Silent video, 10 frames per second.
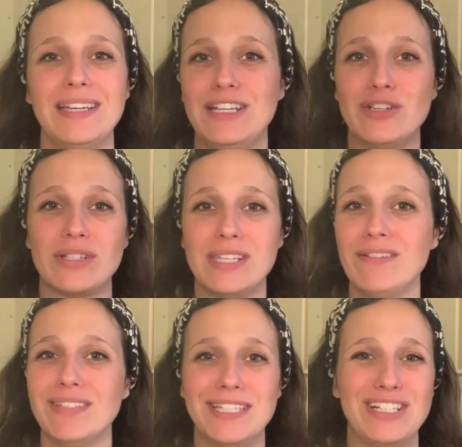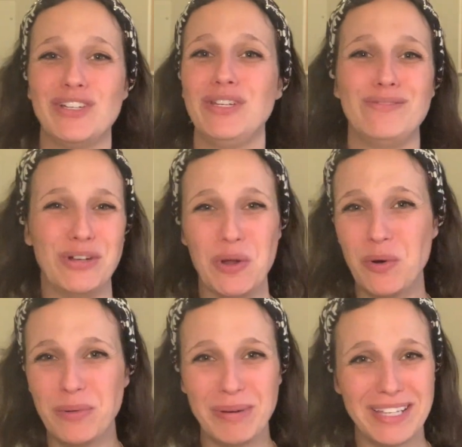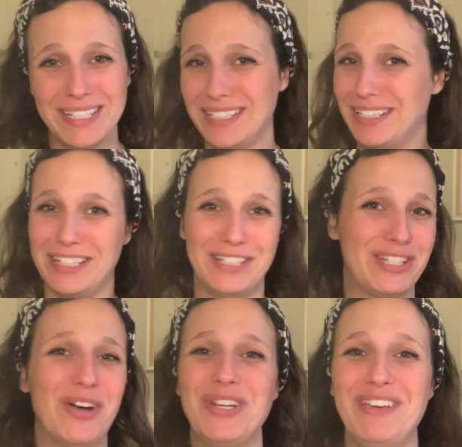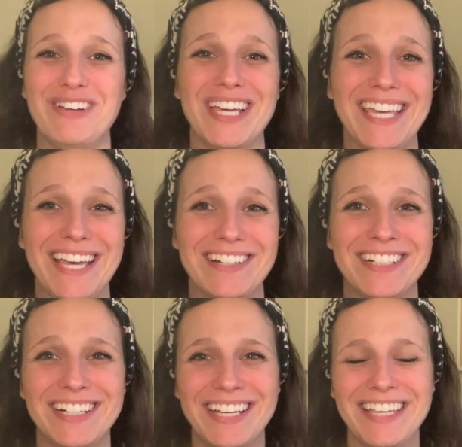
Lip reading: in yourself and they don't even know about it and they don't even care.